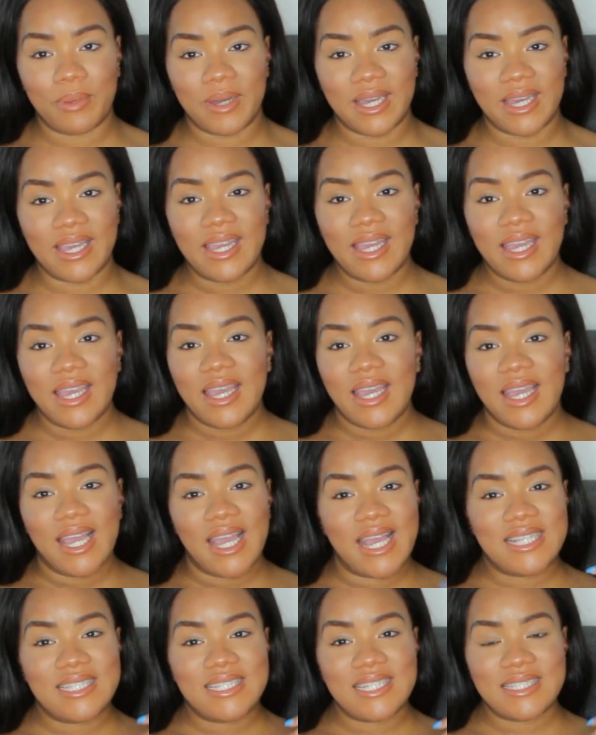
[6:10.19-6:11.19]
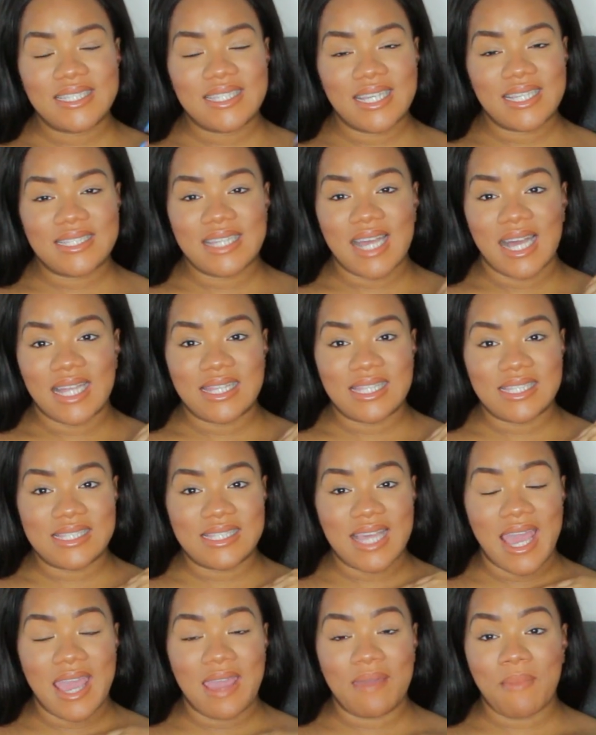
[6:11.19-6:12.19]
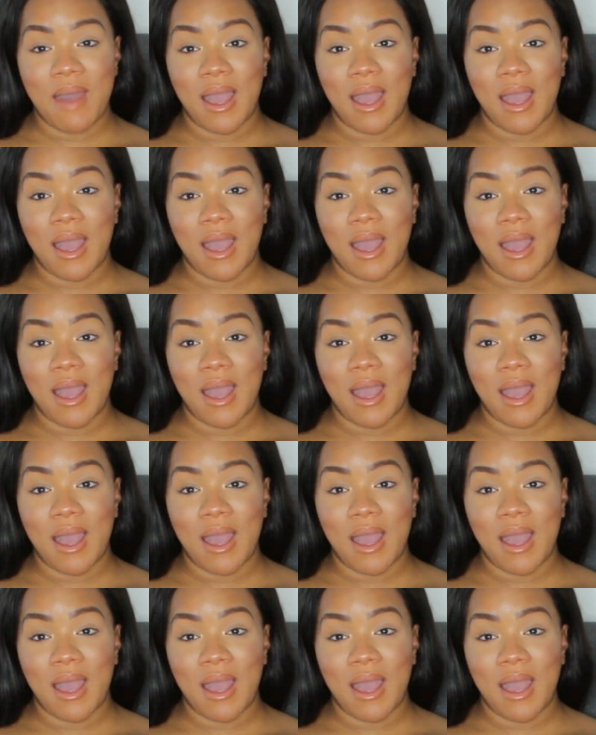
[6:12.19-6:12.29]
but it just is not the same.